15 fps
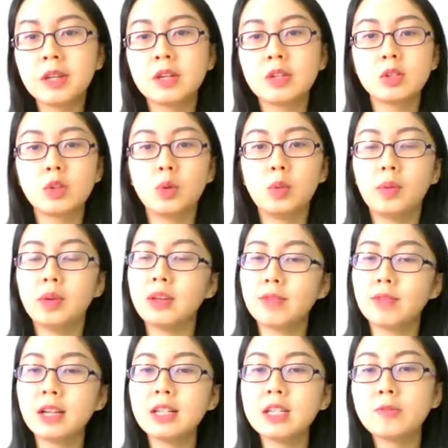So we will
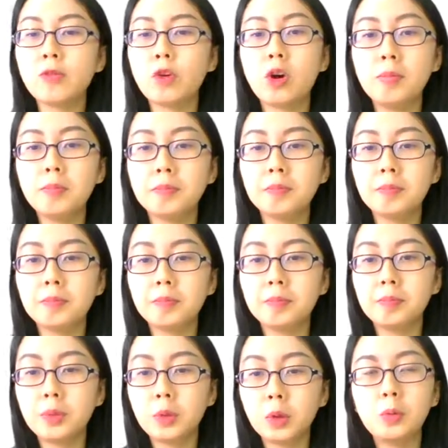invite these 4
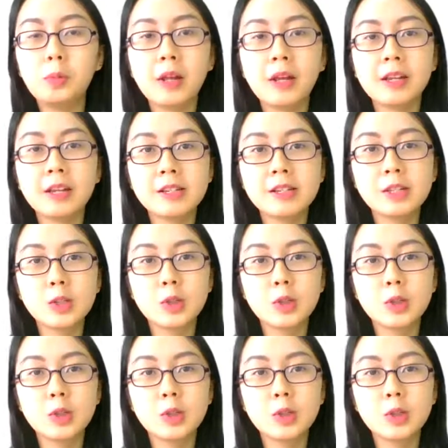role players